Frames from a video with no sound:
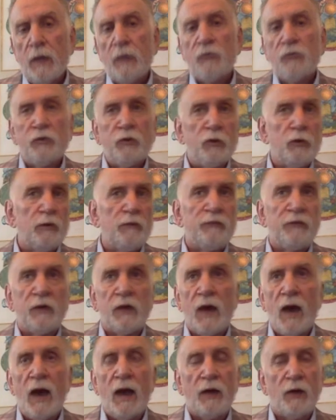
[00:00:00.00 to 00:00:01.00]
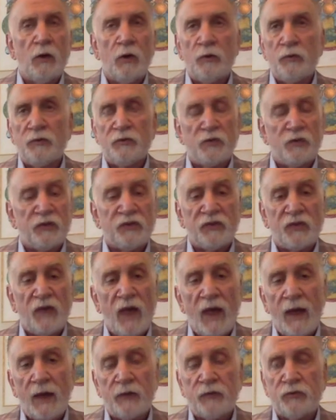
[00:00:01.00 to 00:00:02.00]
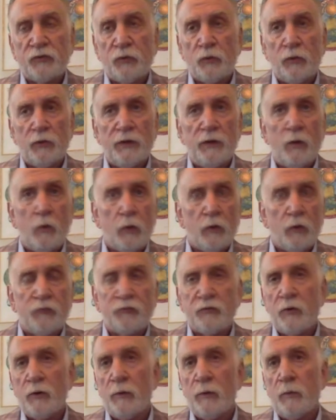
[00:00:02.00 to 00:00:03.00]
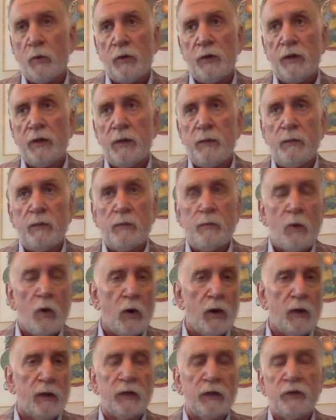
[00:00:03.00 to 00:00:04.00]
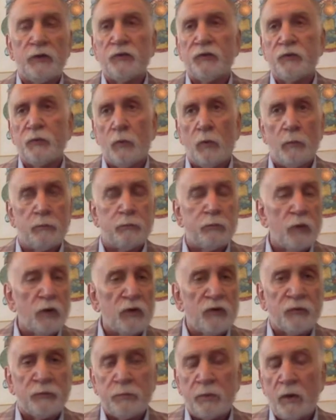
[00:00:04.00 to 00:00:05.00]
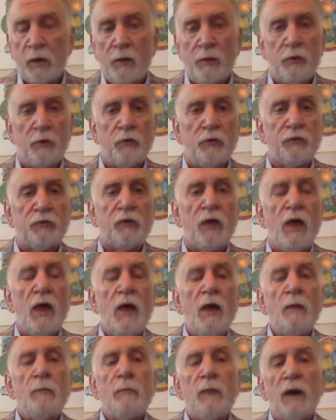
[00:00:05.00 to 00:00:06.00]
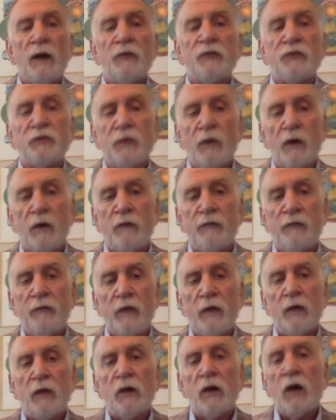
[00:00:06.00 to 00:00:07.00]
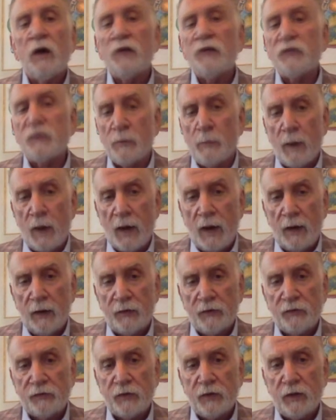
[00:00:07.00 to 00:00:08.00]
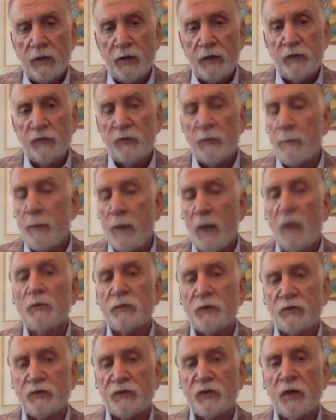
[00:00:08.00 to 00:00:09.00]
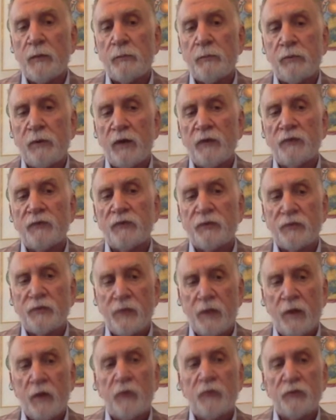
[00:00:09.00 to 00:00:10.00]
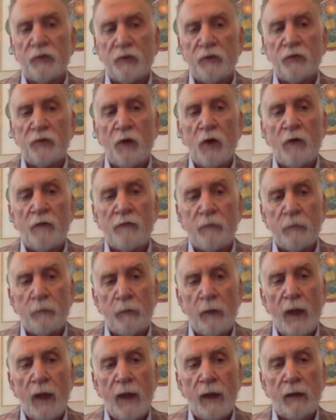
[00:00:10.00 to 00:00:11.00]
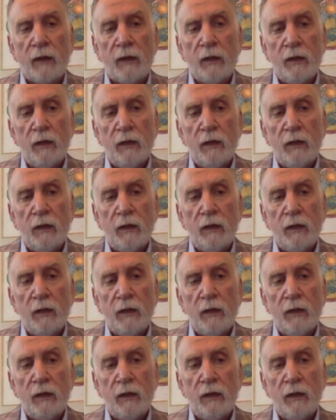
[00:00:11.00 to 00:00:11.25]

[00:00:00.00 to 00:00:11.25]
to if your guy goes to Saks or Nordstrom or Neiman Marcus or Brooks Brothers. My stuff customized is about the same price as theirs is off the rack.